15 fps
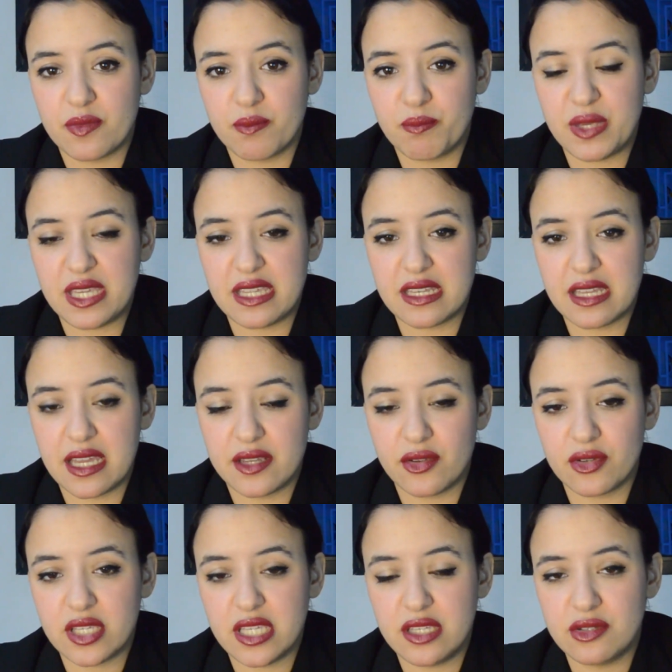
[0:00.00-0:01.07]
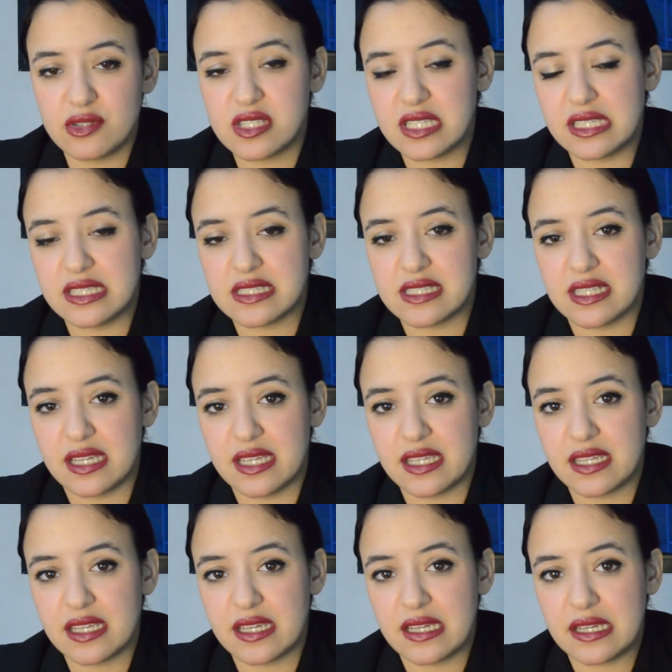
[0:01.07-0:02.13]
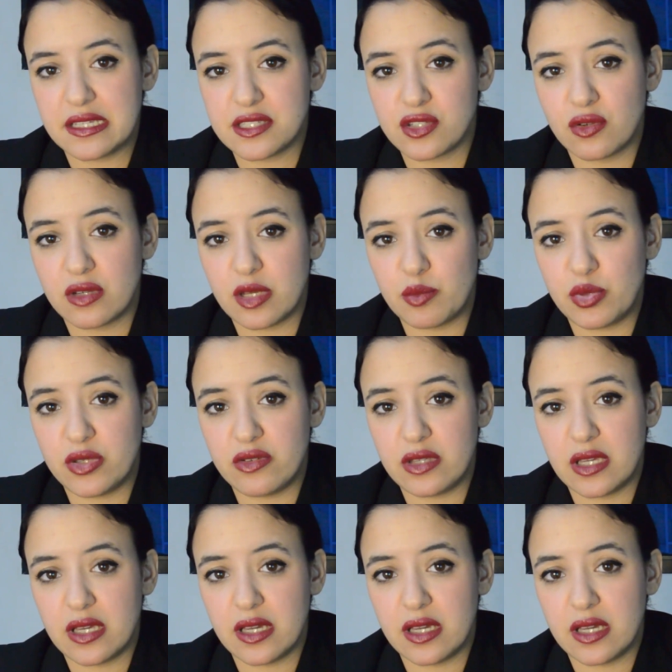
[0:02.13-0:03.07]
being a non-EU citizen is gonna be